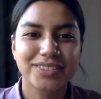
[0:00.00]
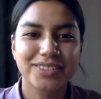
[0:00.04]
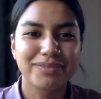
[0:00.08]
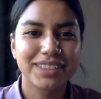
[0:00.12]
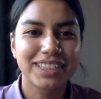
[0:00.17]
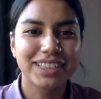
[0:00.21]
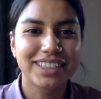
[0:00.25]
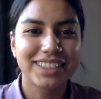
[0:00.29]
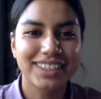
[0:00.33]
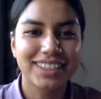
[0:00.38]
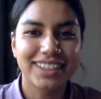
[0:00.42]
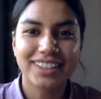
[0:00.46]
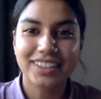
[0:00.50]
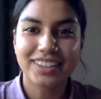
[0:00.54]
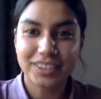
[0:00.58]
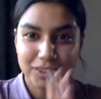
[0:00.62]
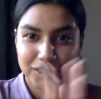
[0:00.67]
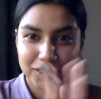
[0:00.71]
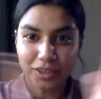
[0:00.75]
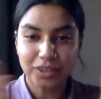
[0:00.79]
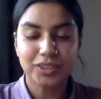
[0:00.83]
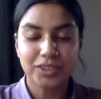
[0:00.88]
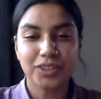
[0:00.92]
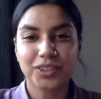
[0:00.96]
to me,
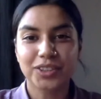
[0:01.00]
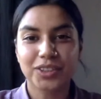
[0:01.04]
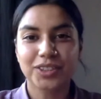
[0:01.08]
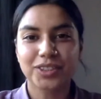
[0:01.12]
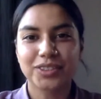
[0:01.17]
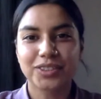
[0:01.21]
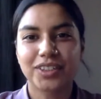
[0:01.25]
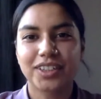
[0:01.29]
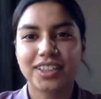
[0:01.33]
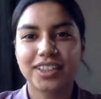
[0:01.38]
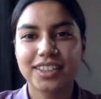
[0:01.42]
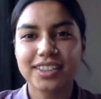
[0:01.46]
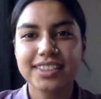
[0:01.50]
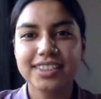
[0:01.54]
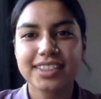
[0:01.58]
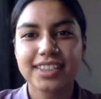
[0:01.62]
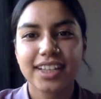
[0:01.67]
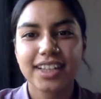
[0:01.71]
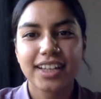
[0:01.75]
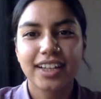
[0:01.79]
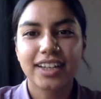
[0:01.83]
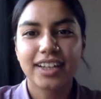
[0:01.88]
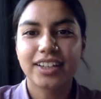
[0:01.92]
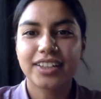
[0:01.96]
to, talking to us.
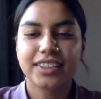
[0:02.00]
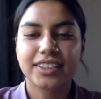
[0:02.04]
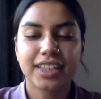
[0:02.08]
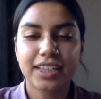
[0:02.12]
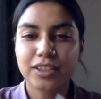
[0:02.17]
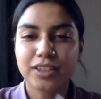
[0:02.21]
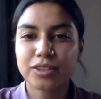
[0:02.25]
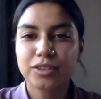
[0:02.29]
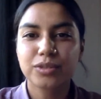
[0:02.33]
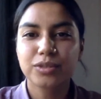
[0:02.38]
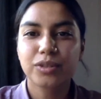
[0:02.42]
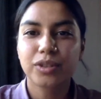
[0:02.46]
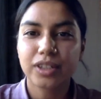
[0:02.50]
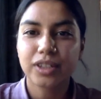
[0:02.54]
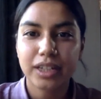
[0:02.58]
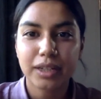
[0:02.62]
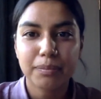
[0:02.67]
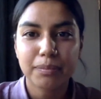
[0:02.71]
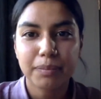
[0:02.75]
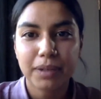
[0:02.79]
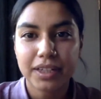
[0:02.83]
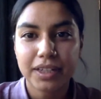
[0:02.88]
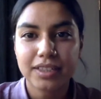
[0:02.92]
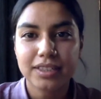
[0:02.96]
Uh, thank you to all our
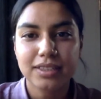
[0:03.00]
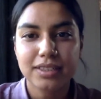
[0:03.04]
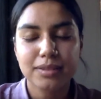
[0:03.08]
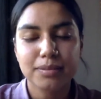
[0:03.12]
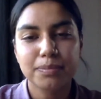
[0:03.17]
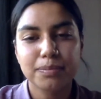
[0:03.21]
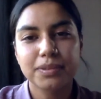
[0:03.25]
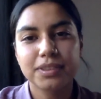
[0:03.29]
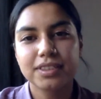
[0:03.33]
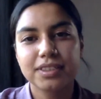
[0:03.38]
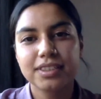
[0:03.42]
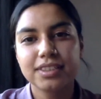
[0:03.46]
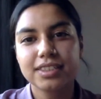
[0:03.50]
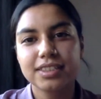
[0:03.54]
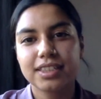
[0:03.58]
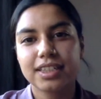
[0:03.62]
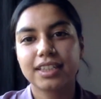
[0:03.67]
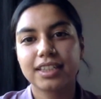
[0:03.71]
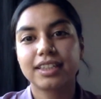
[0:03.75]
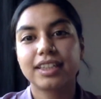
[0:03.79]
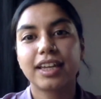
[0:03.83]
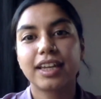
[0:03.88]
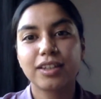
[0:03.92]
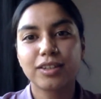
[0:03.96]
participants,
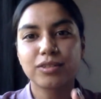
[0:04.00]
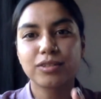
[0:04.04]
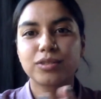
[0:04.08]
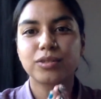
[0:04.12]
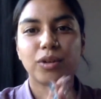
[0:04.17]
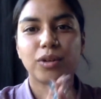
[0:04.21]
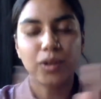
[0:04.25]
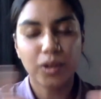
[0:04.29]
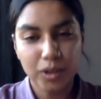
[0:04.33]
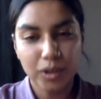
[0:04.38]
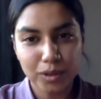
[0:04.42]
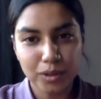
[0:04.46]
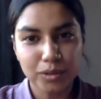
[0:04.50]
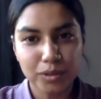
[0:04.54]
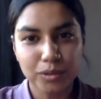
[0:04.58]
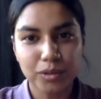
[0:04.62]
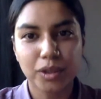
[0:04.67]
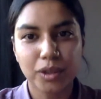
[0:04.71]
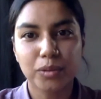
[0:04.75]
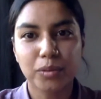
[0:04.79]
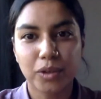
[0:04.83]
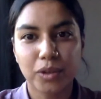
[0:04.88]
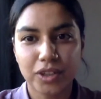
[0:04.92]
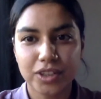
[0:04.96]
and thank you to all who
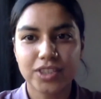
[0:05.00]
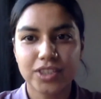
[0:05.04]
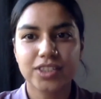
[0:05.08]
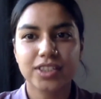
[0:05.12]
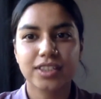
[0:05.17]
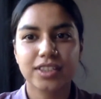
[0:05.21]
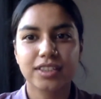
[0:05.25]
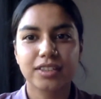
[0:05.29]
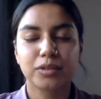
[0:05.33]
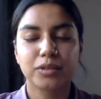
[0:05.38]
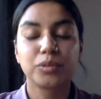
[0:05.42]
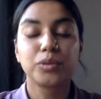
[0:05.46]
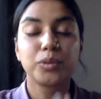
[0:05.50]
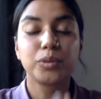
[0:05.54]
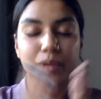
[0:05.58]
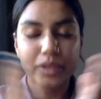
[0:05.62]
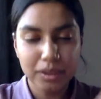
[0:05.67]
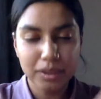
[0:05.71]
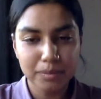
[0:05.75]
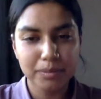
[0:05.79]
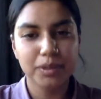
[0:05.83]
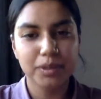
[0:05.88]
are watching, who will